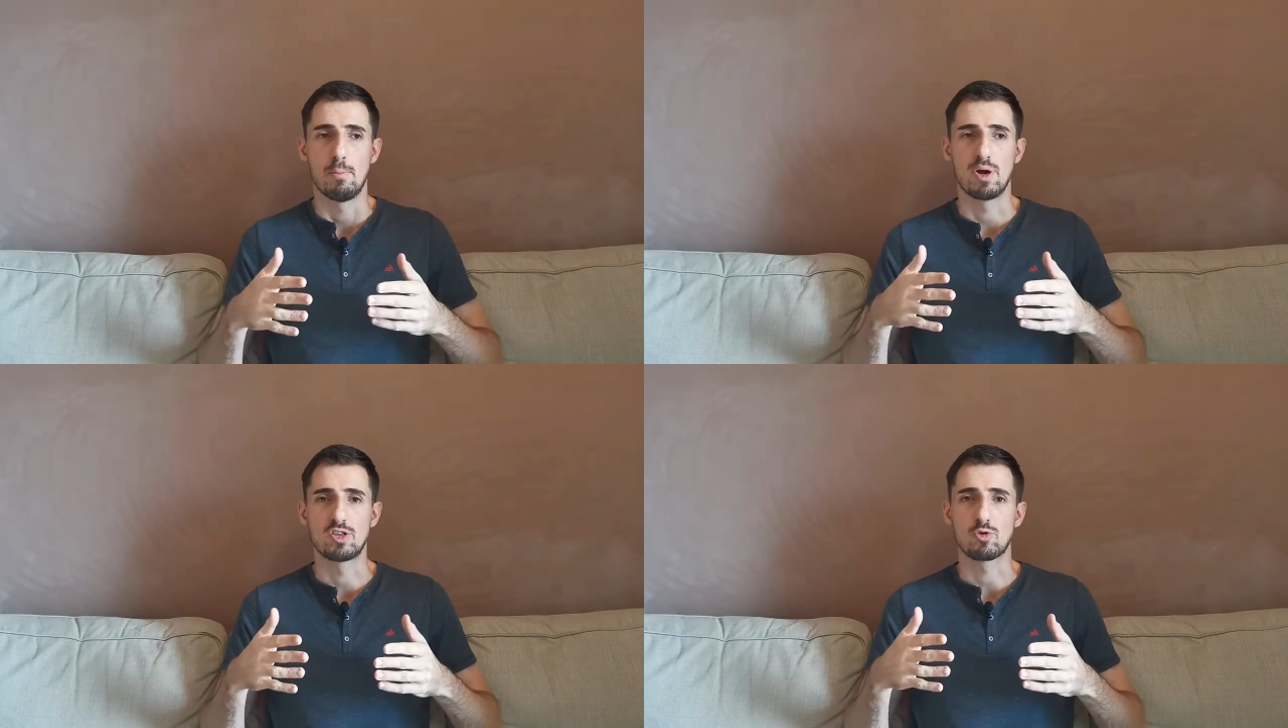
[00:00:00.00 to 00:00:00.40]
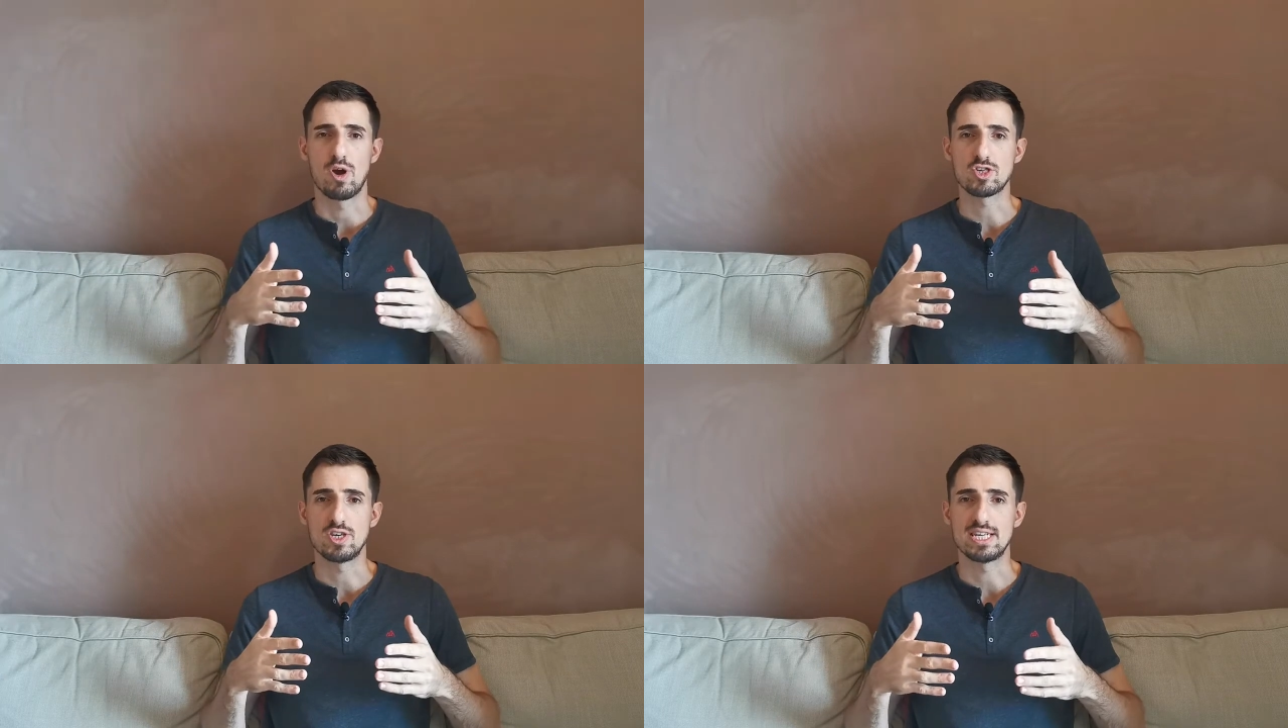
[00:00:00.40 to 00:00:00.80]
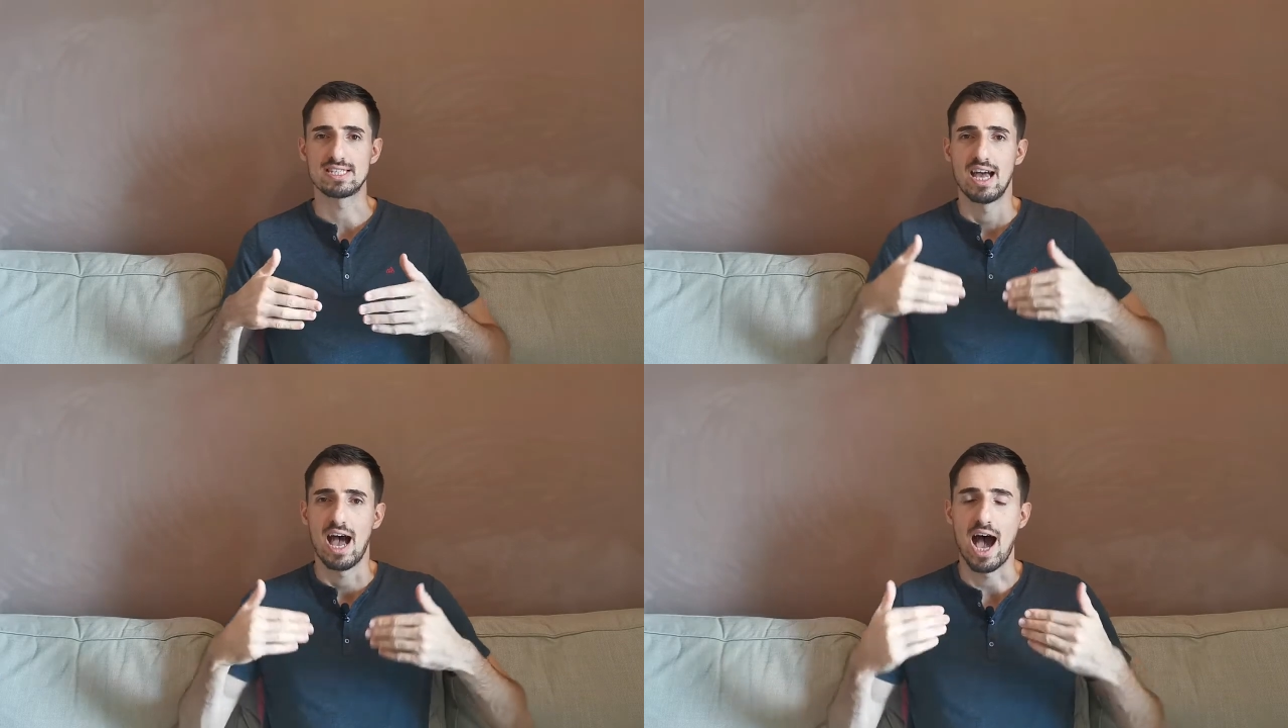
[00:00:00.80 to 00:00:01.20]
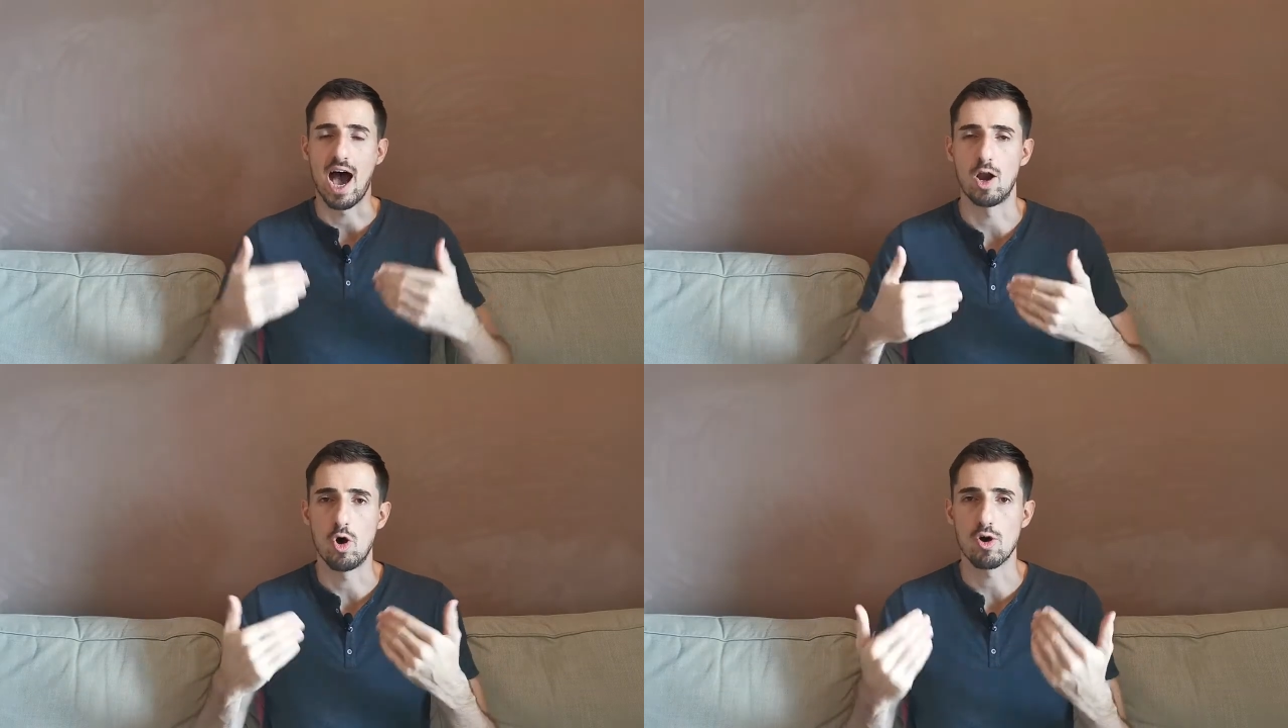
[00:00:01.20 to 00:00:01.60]
But the question is,
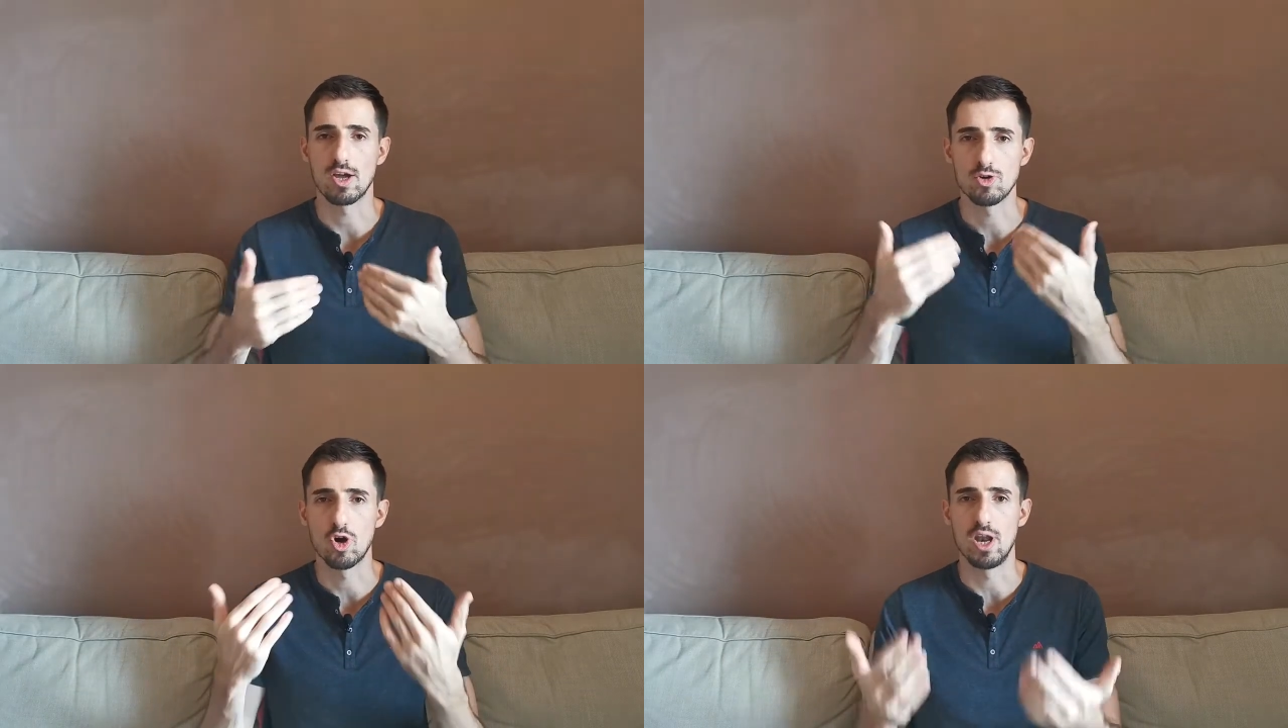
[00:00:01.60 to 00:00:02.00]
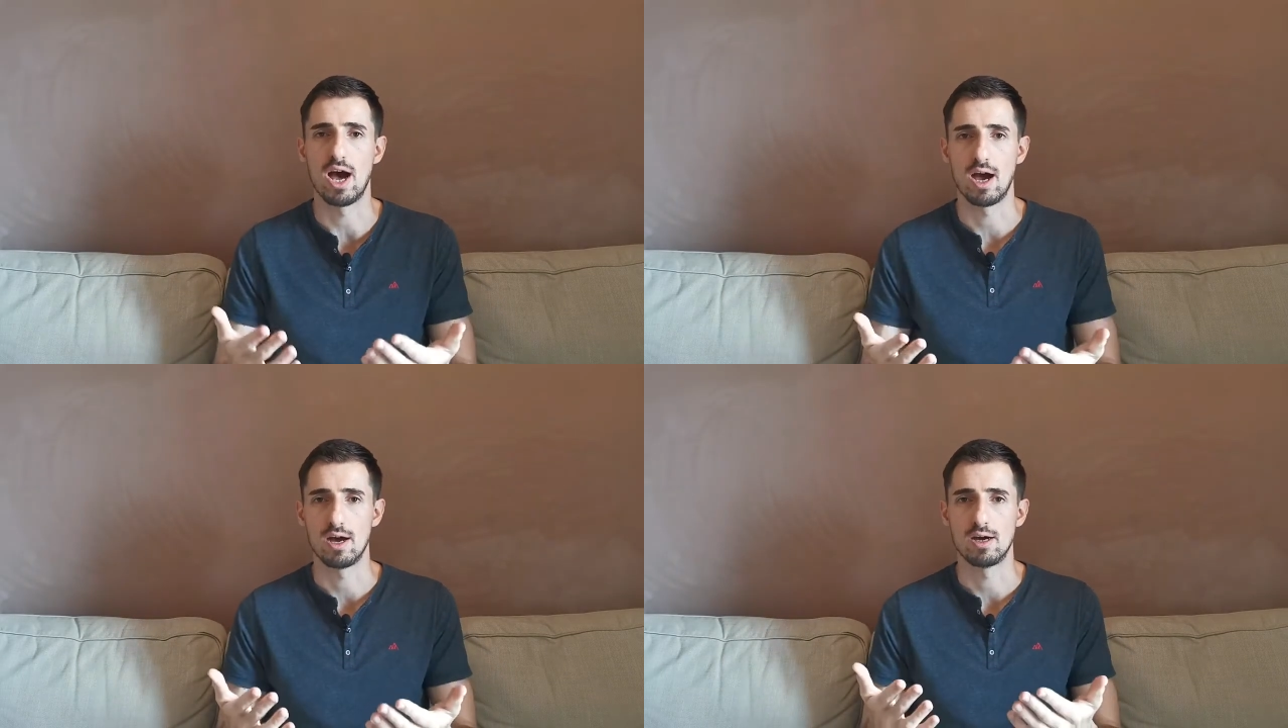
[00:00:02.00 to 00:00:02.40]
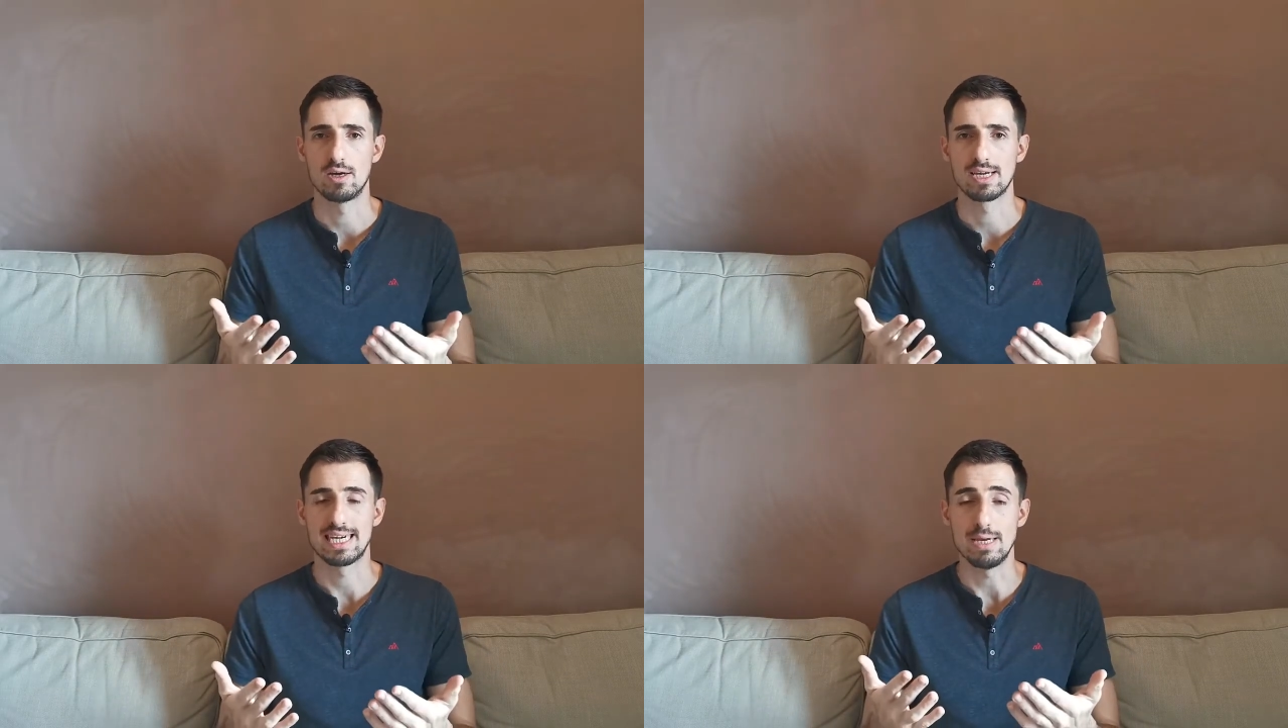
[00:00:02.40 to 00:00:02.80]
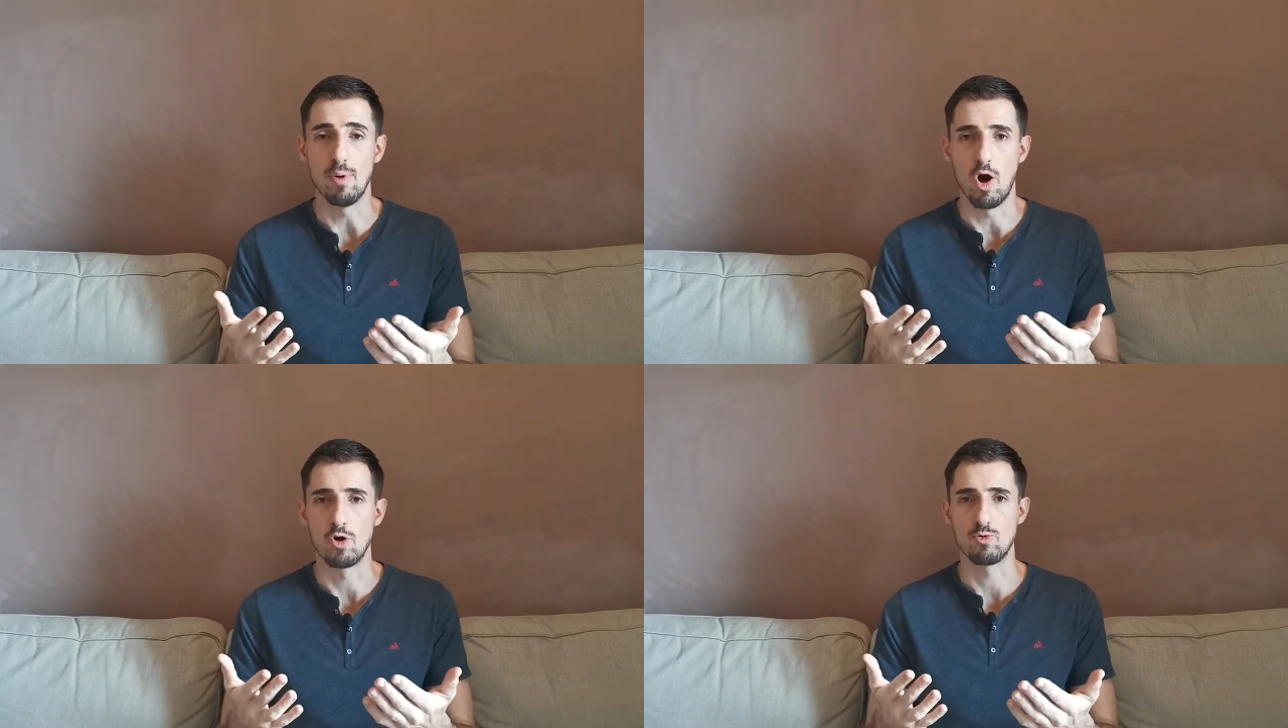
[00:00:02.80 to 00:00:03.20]
how long are you gonna
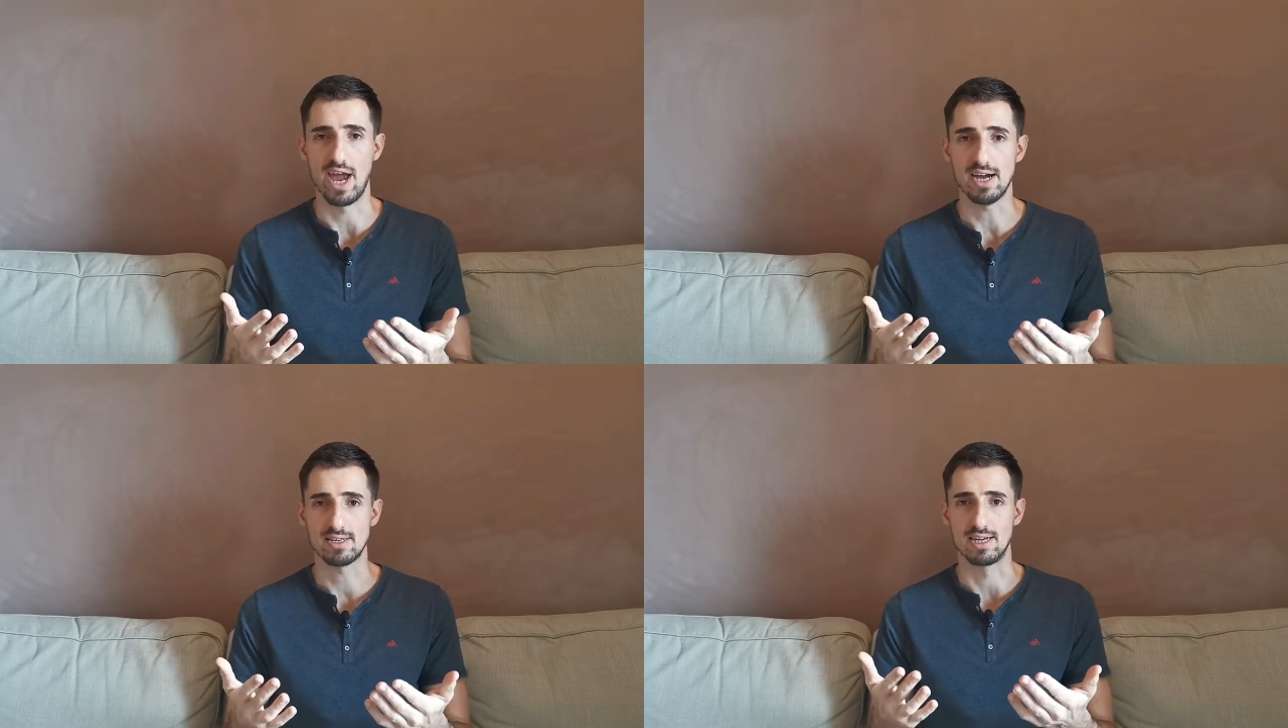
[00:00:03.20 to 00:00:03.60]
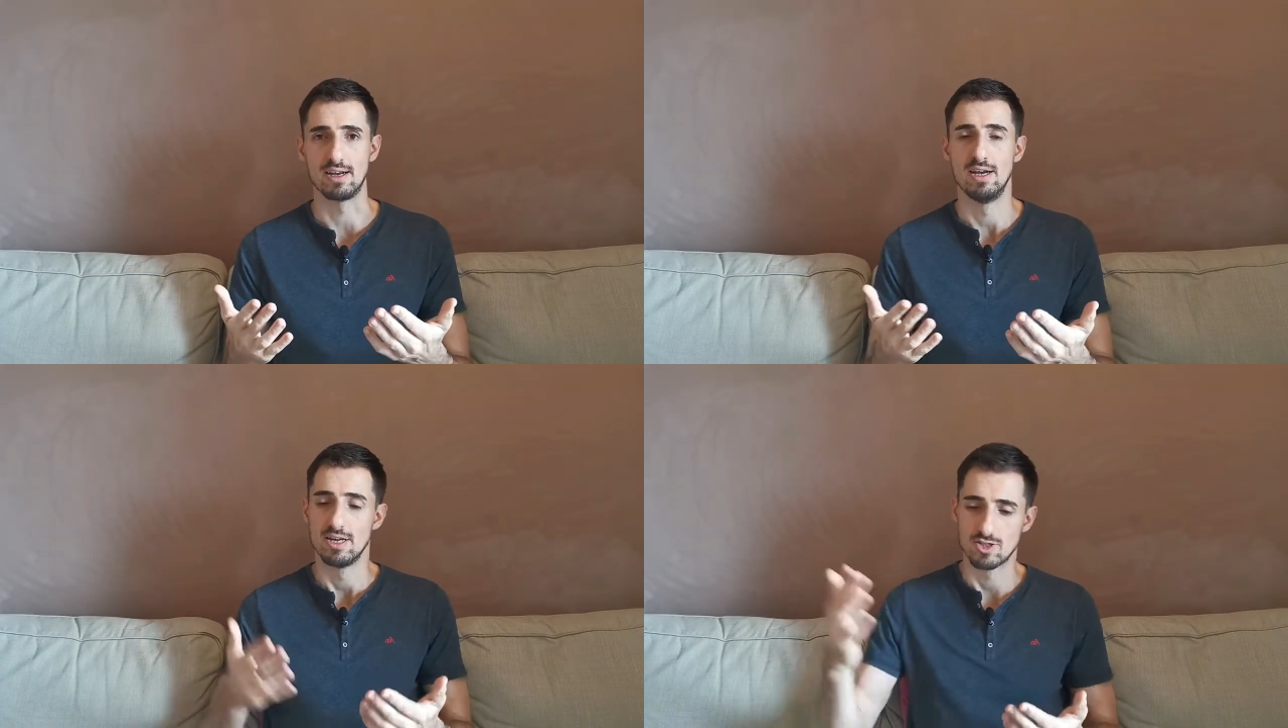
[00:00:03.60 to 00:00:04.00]
keep on reacting?